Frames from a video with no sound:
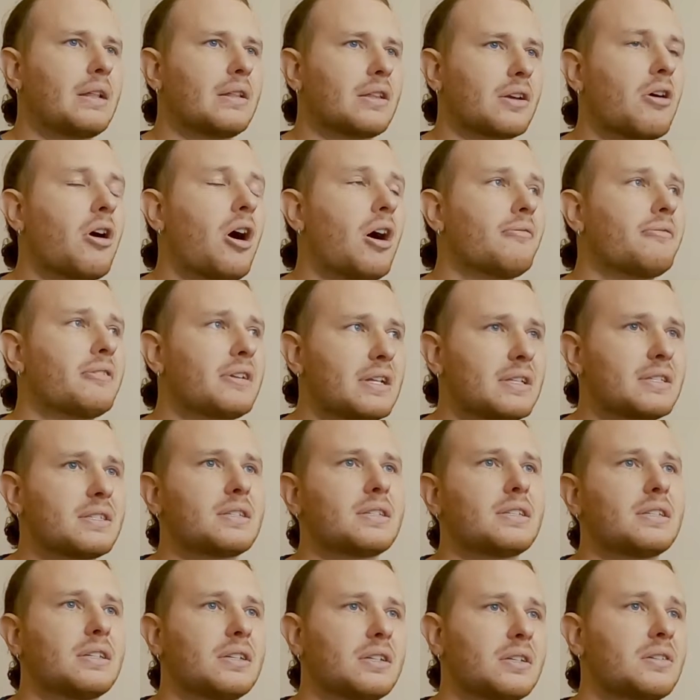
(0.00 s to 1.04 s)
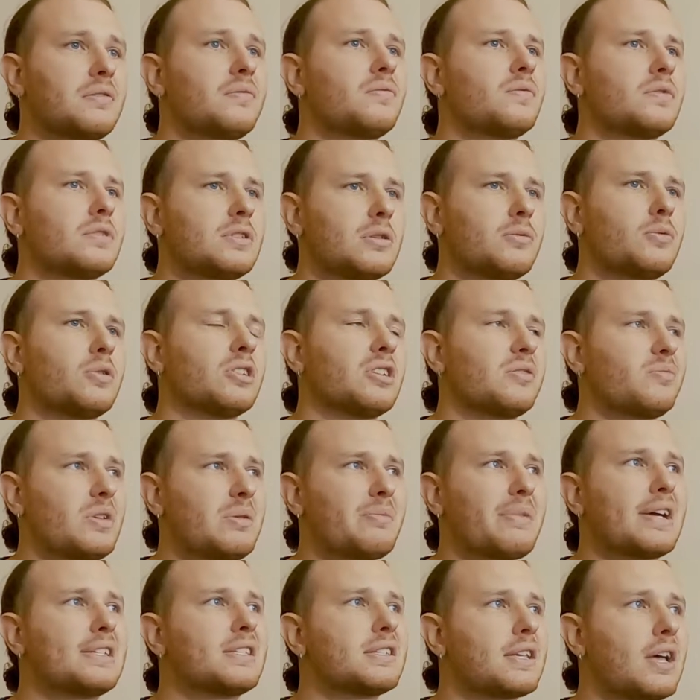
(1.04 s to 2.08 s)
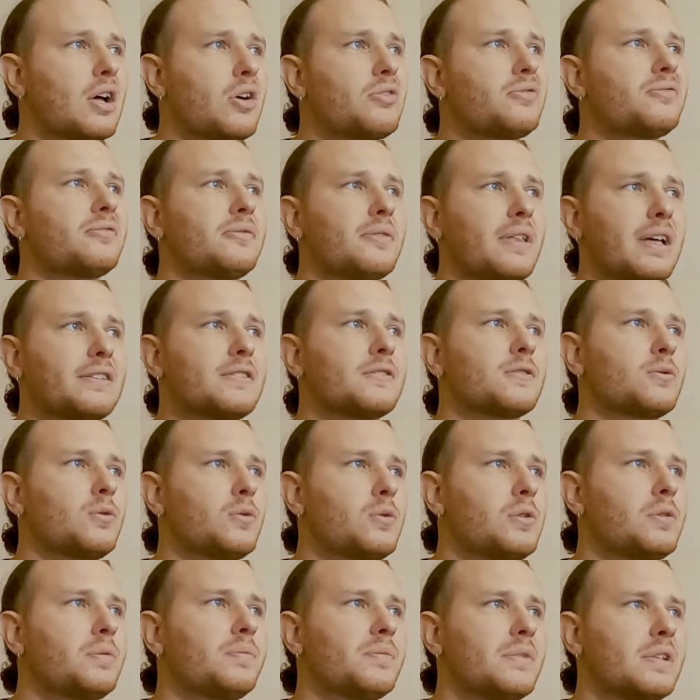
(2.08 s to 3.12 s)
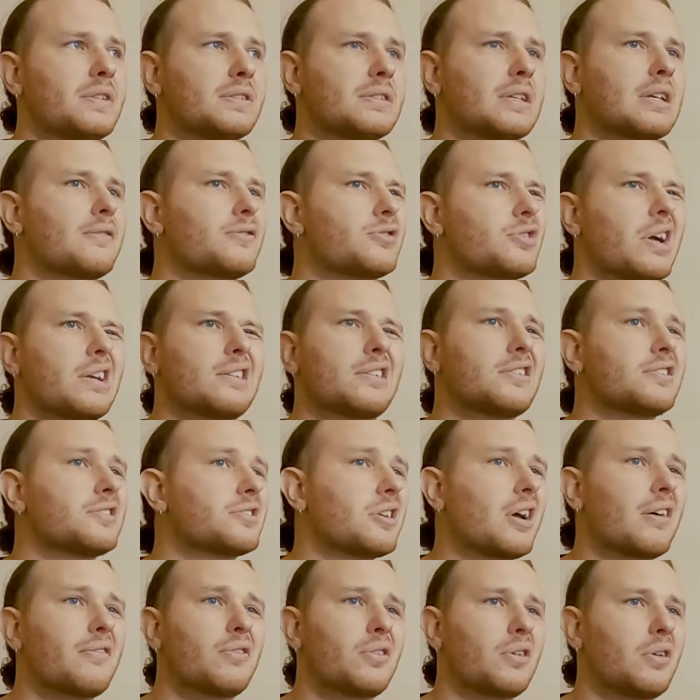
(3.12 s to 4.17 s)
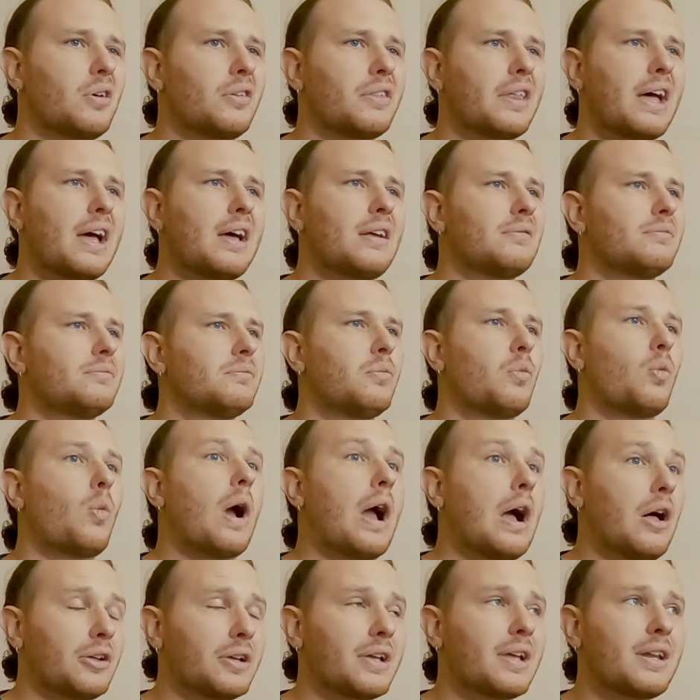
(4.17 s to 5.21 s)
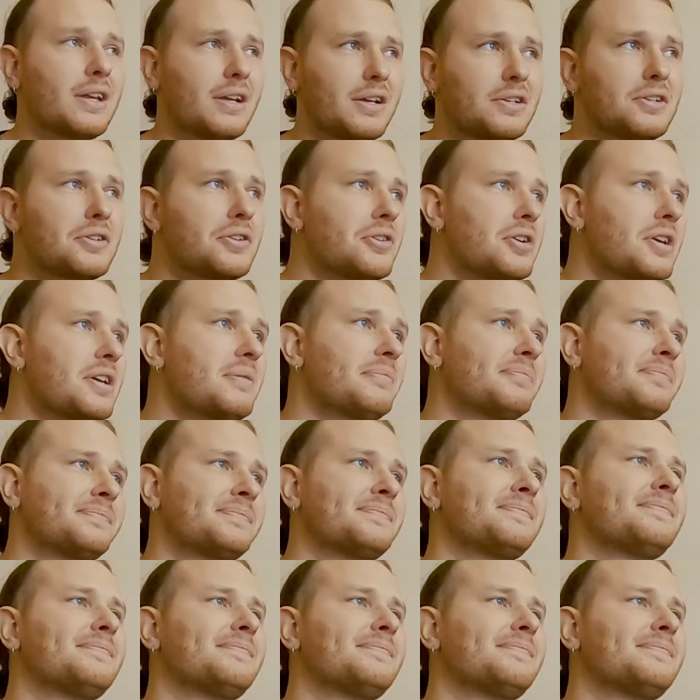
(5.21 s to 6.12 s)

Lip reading: and the confidence to really be myself at school instead of trying to discover all that while getting a degree.